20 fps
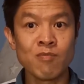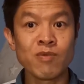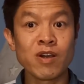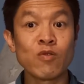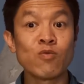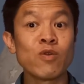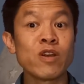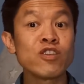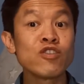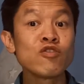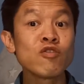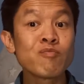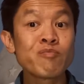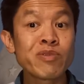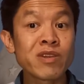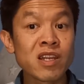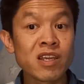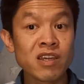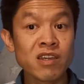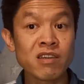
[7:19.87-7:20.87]
But when you're
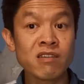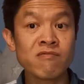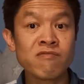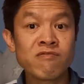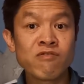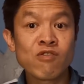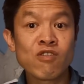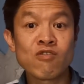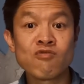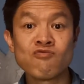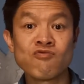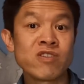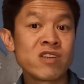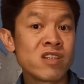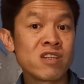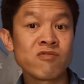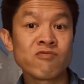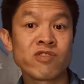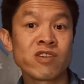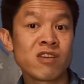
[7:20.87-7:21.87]
playing for a really,